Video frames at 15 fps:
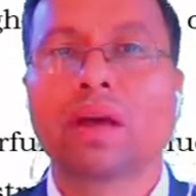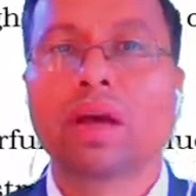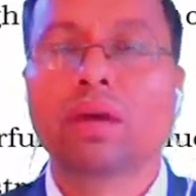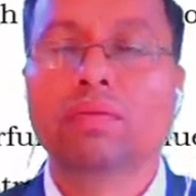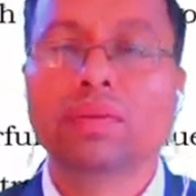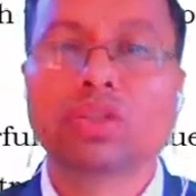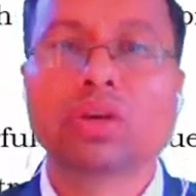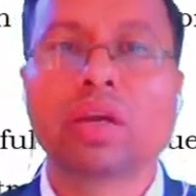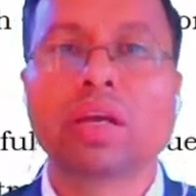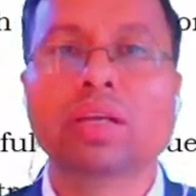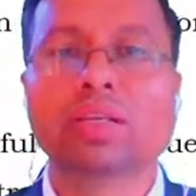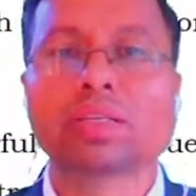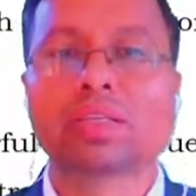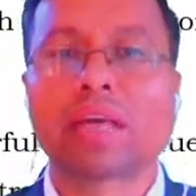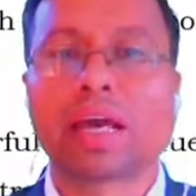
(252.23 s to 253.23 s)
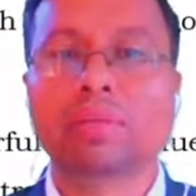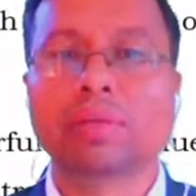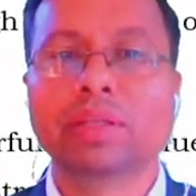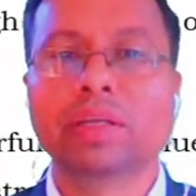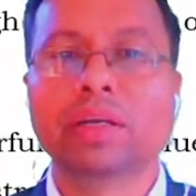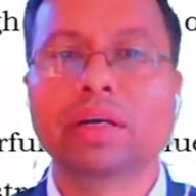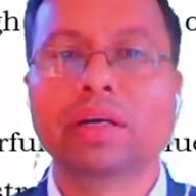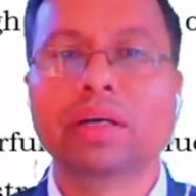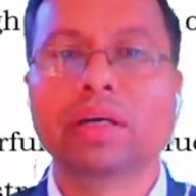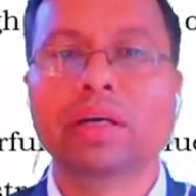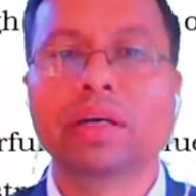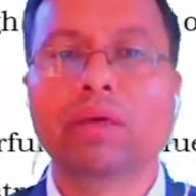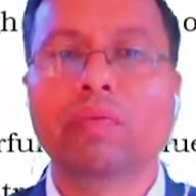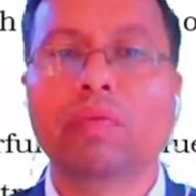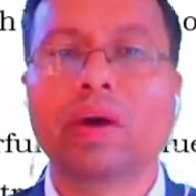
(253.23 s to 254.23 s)
visual learners can be there,
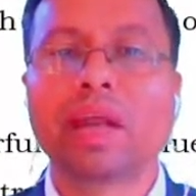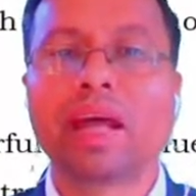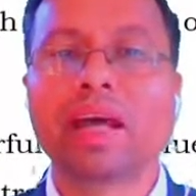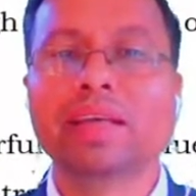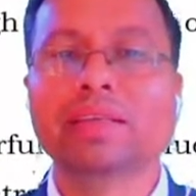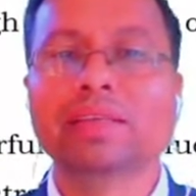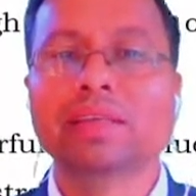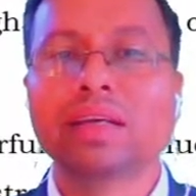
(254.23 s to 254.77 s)
whereas